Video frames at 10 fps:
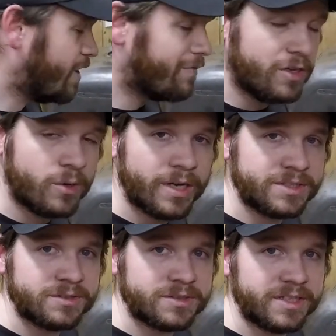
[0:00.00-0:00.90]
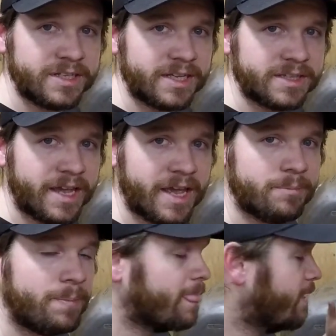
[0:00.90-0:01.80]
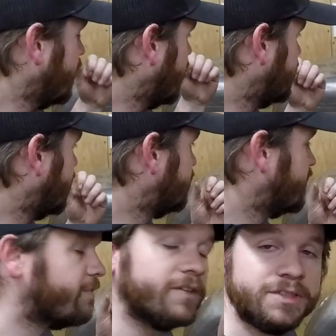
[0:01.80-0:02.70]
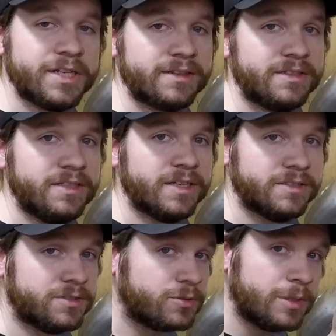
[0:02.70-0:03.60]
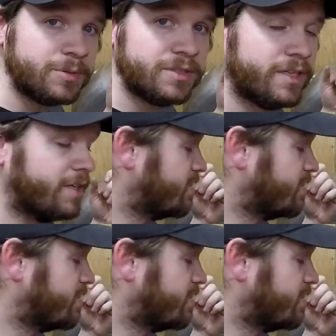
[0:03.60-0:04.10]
have any questions or anything like that, and then definitely check the description, as